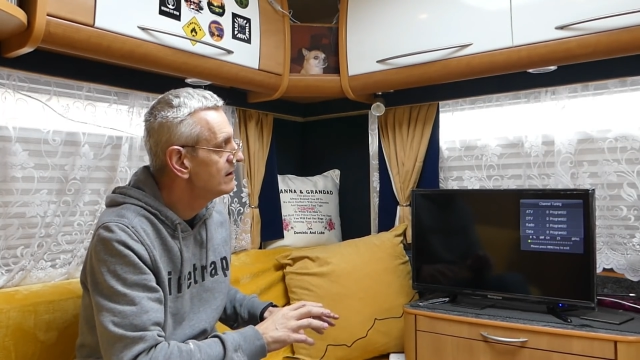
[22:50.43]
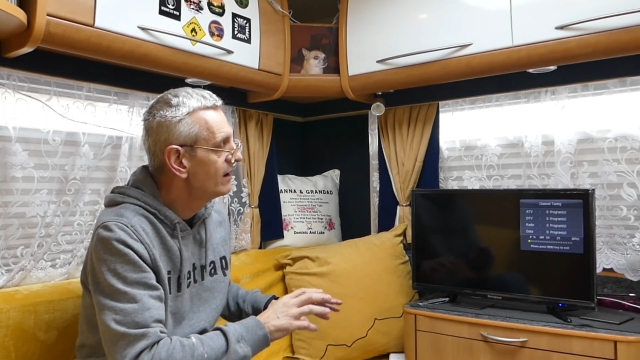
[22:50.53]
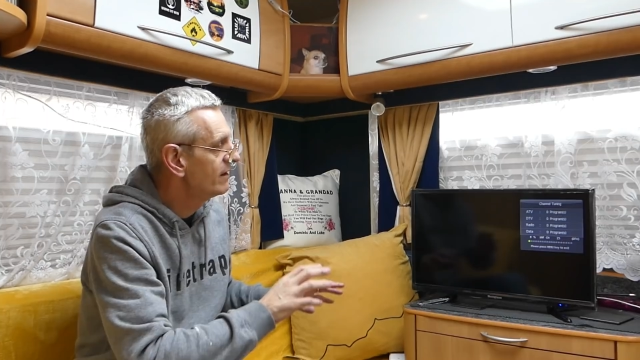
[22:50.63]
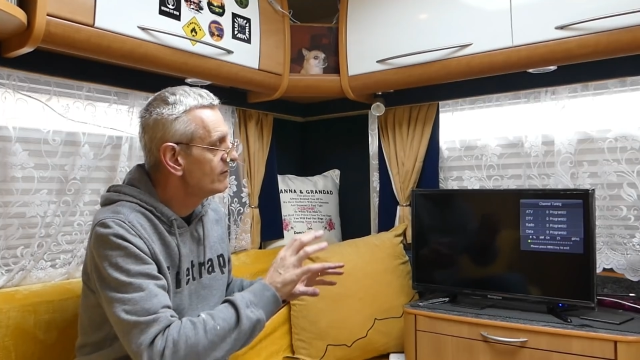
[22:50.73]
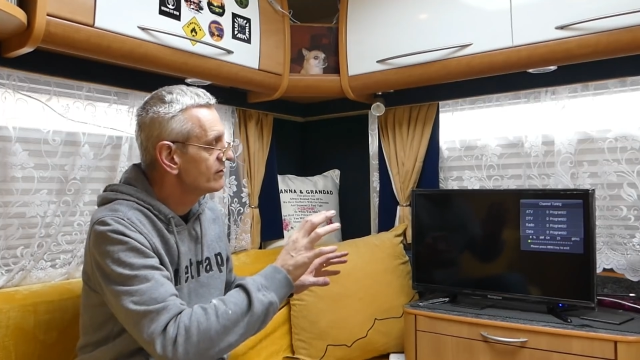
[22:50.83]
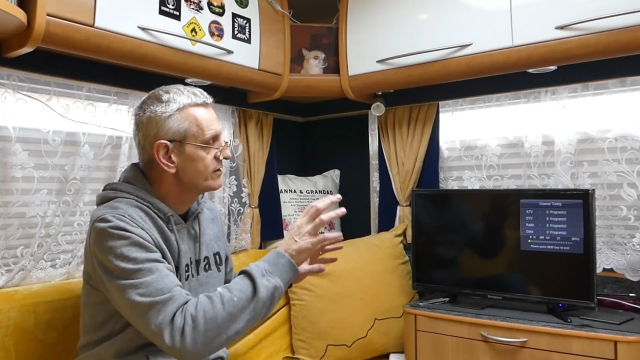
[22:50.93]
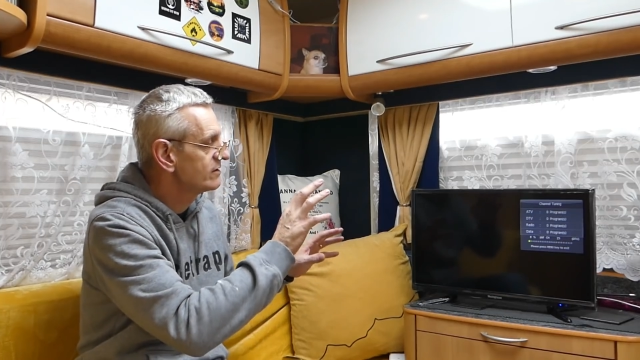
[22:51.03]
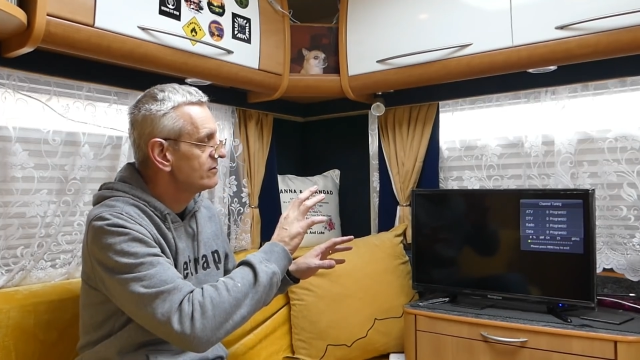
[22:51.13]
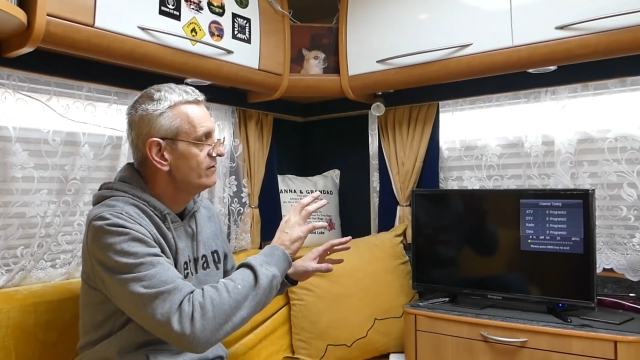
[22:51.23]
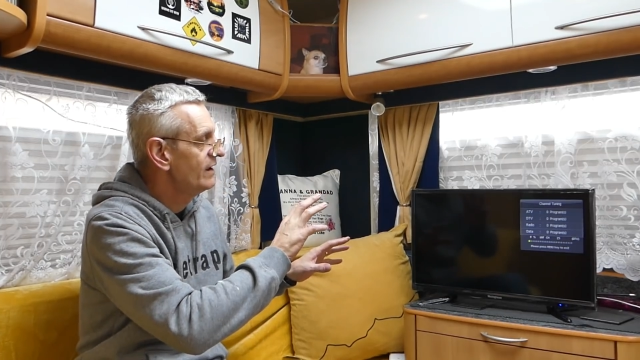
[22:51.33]
And then once
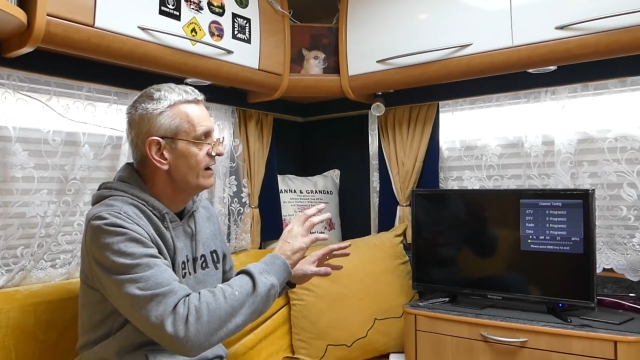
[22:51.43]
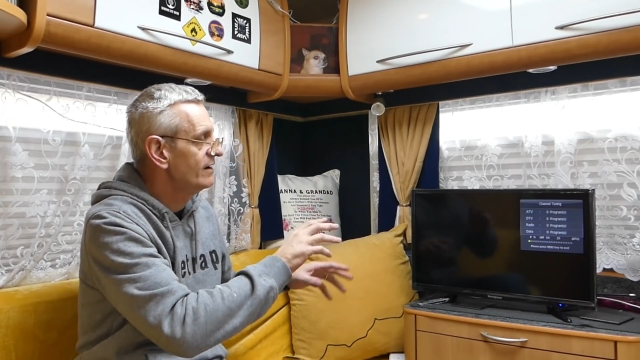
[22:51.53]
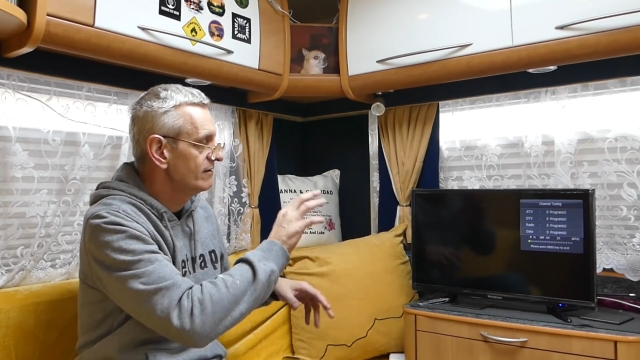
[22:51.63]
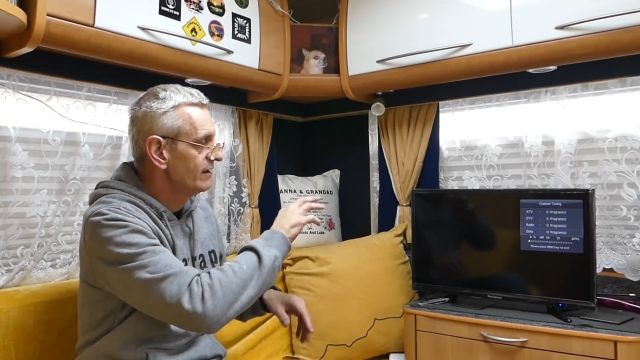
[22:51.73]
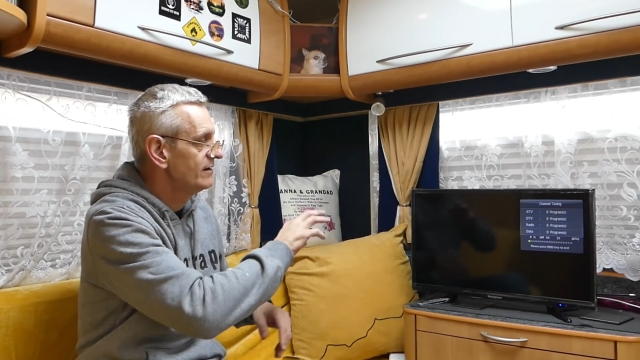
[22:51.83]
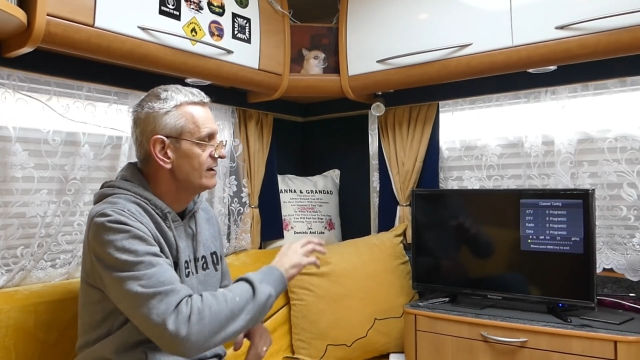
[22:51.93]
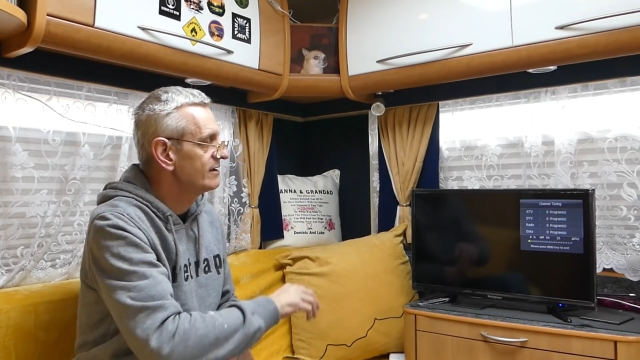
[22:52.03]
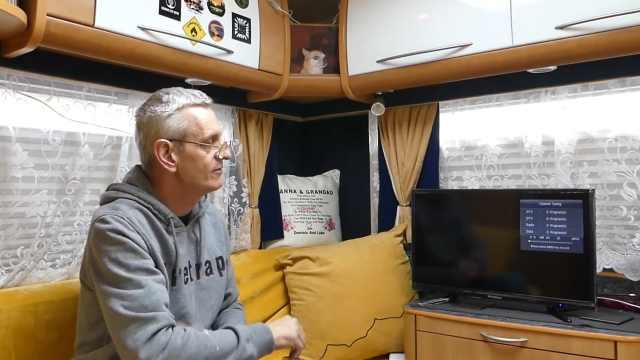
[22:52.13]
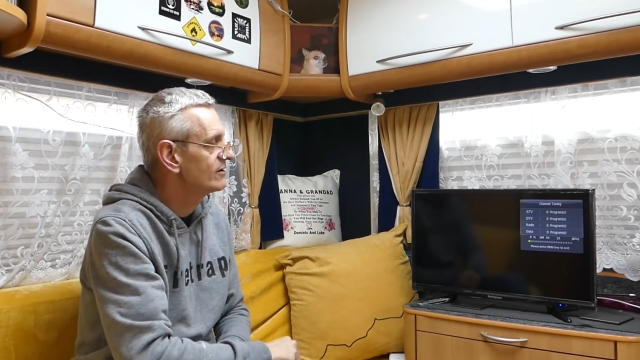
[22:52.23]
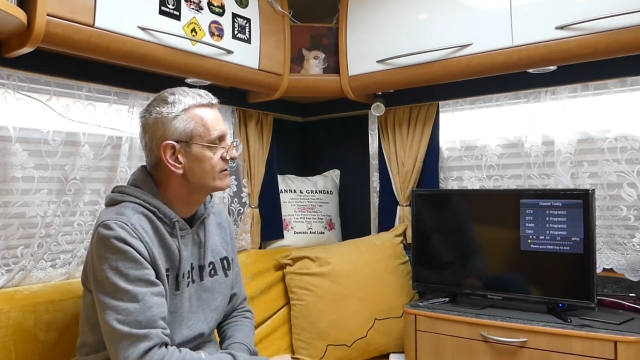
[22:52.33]
it's done that, it'll then let
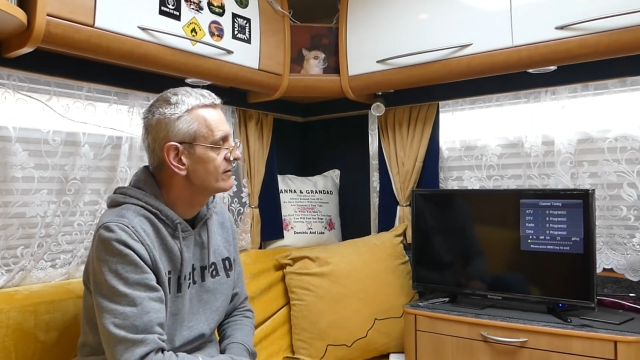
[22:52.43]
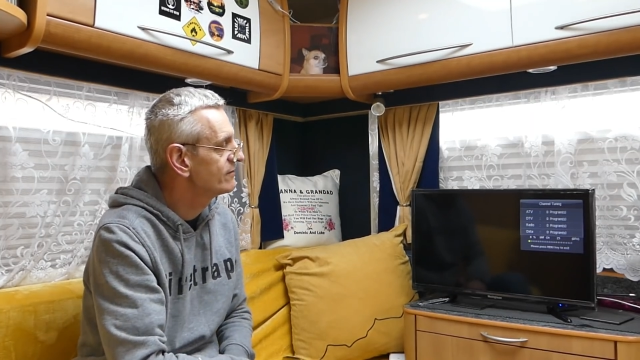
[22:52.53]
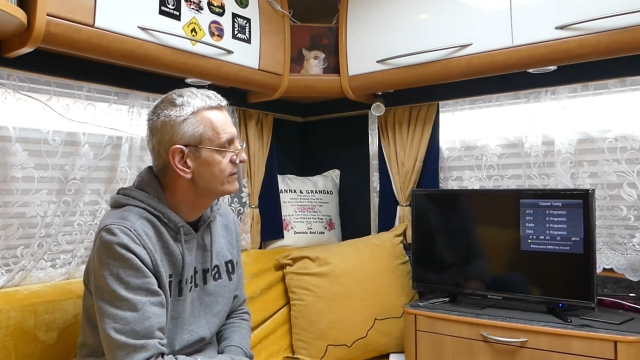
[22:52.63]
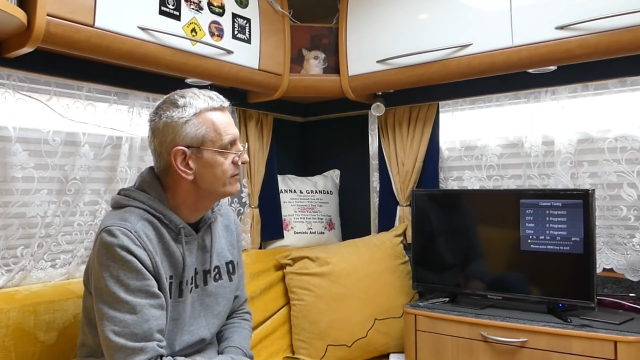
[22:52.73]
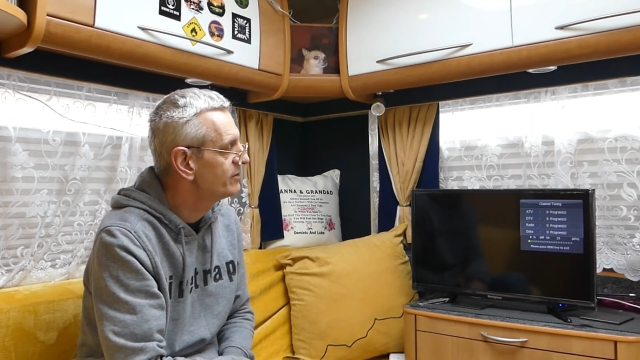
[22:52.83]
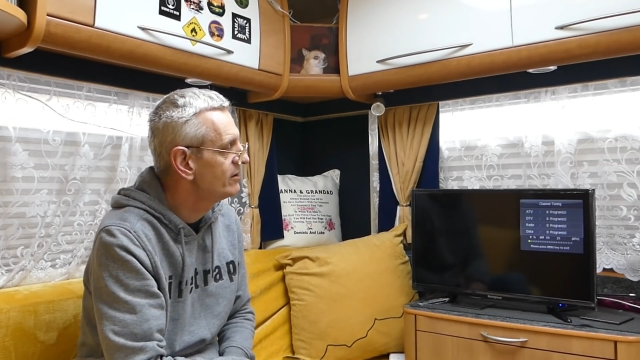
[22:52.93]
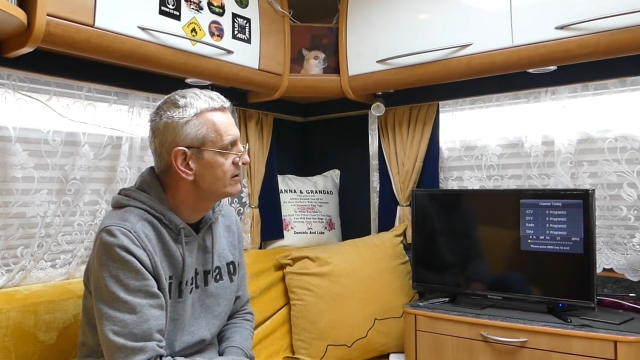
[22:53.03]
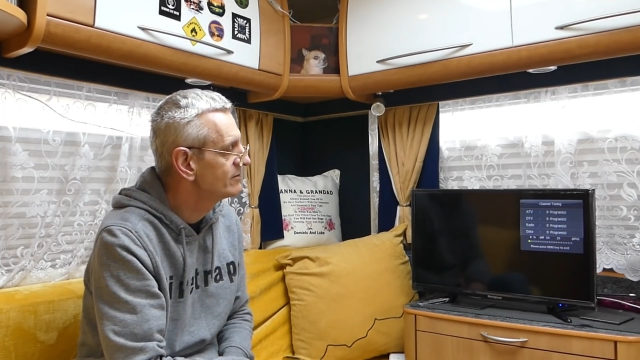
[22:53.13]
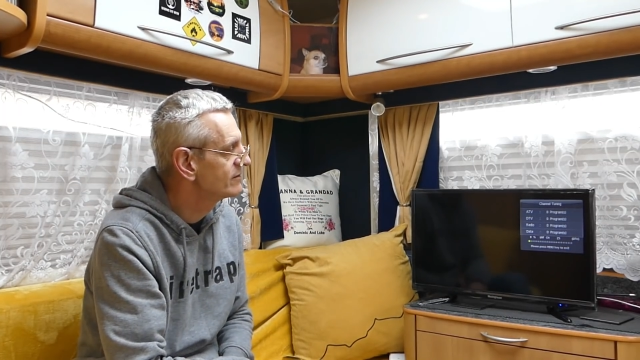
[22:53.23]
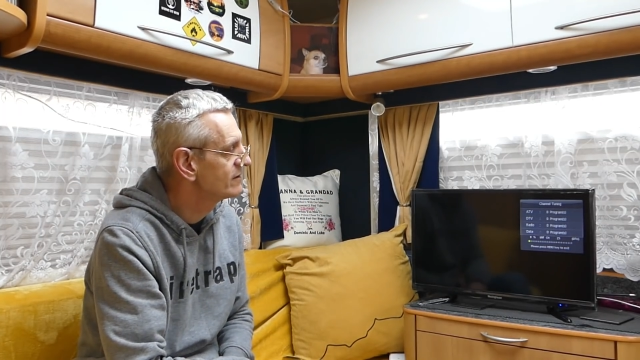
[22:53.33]
you watch a few
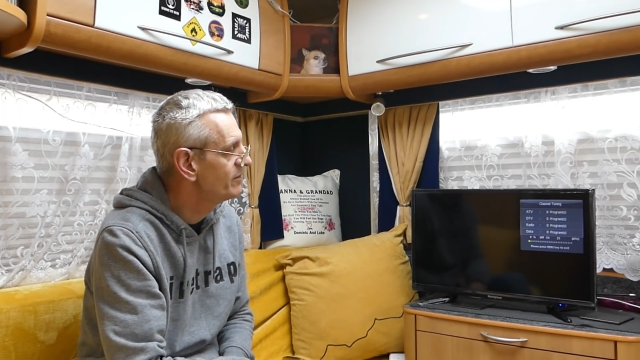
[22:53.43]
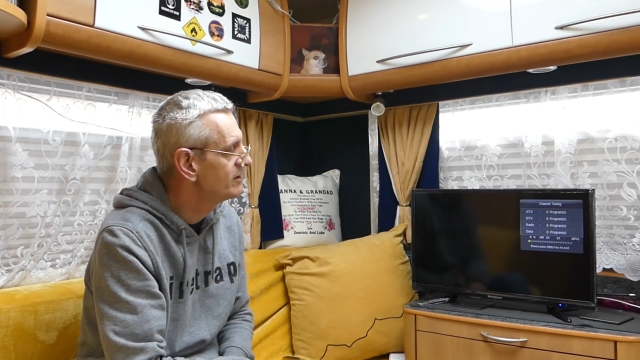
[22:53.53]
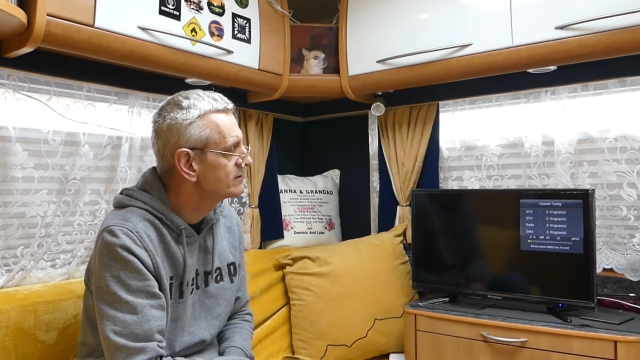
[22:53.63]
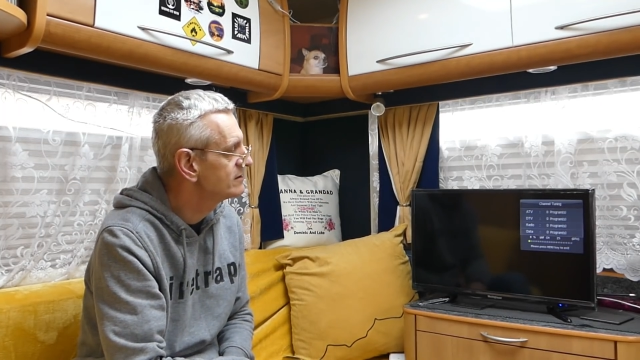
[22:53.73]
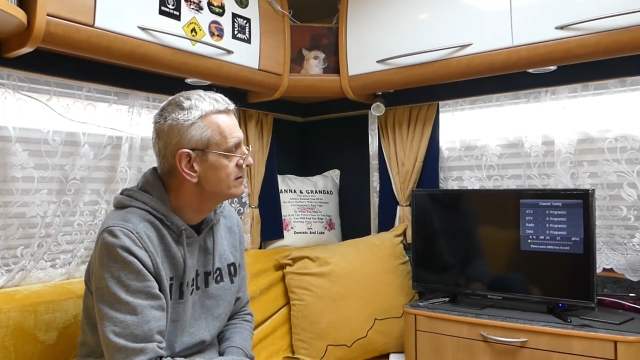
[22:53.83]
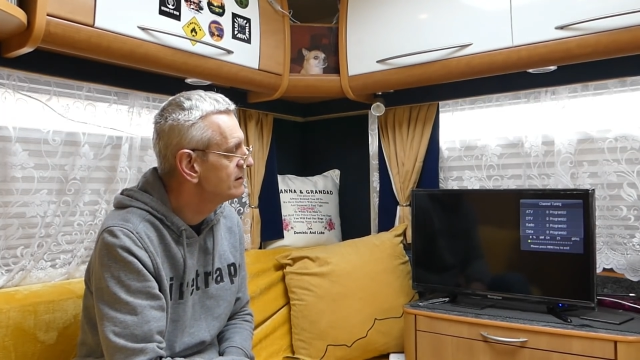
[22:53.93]
programmes, I suppose.